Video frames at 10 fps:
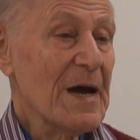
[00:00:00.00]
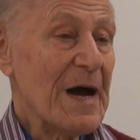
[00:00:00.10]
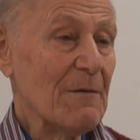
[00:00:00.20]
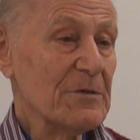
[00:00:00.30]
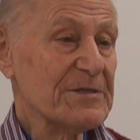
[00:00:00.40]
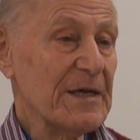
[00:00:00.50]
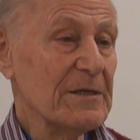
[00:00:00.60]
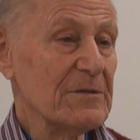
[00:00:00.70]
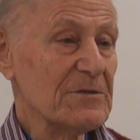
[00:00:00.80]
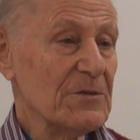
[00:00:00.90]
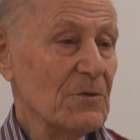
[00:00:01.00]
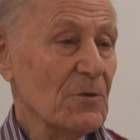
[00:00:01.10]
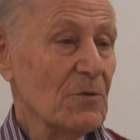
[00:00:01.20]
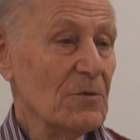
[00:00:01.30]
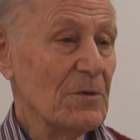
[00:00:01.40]
I was taken
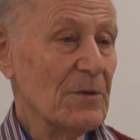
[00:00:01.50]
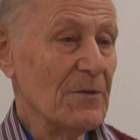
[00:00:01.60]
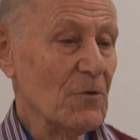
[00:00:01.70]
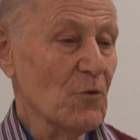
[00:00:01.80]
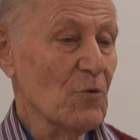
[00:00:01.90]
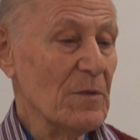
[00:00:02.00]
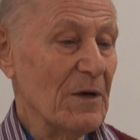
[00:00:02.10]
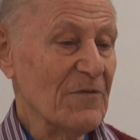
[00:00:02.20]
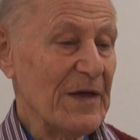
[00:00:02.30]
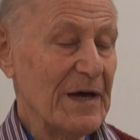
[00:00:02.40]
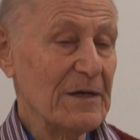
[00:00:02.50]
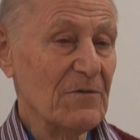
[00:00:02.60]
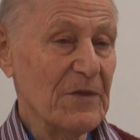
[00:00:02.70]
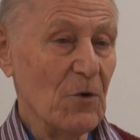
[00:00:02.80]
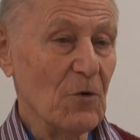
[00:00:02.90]
to the room of the head
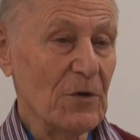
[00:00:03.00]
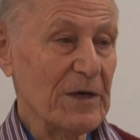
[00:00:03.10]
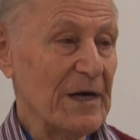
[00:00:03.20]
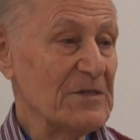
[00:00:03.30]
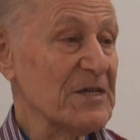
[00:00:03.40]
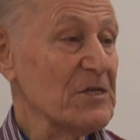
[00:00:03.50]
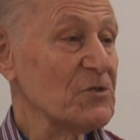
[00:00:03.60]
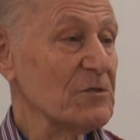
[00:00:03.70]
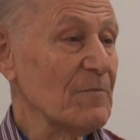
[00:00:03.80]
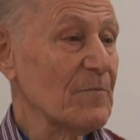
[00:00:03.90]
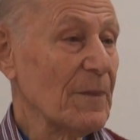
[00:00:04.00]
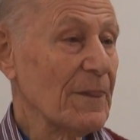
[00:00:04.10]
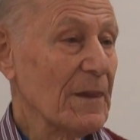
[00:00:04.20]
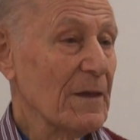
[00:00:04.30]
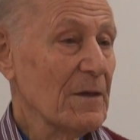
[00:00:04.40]
of the organization,
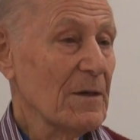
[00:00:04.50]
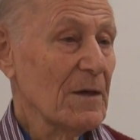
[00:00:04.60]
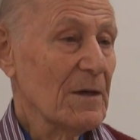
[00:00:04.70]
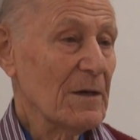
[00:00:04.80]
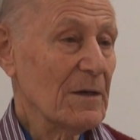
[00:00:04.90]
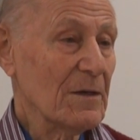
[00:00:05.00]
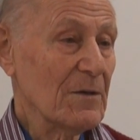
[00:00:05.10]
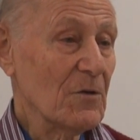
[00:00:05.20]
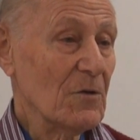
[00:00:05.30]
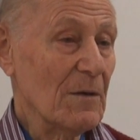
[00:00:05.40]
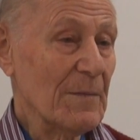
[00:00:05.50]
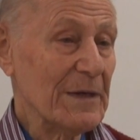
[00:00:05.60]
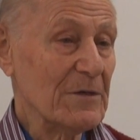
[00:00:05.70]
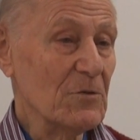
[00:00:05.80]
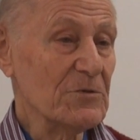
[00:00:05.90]
a
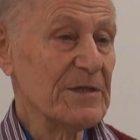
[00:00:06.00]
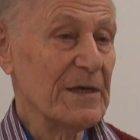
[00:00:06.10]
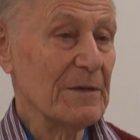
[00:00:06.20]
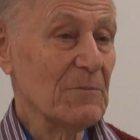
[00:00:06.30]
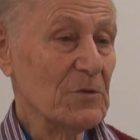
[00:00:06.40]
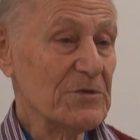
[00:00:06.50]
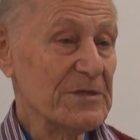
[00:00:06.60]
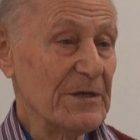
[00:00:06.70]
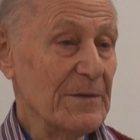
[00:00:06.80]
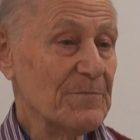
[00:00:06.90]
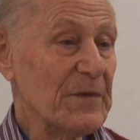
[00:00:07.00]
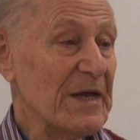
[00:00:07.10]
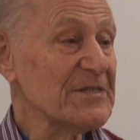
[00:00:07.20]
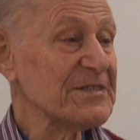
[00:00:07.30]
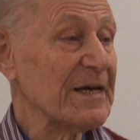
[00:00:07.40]
man whose name was
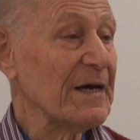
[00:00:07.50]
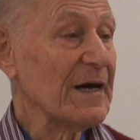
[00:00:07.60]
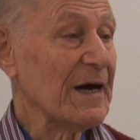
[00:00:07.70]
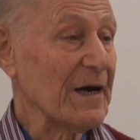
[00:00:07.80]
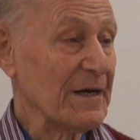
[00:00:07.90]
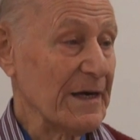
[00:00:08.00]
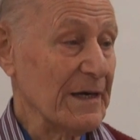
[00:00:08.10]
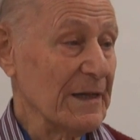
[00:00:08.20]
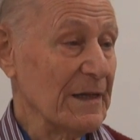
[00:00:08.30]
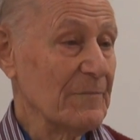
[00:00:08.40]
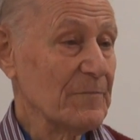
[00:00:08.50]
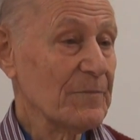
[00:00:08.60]
Issa Harel.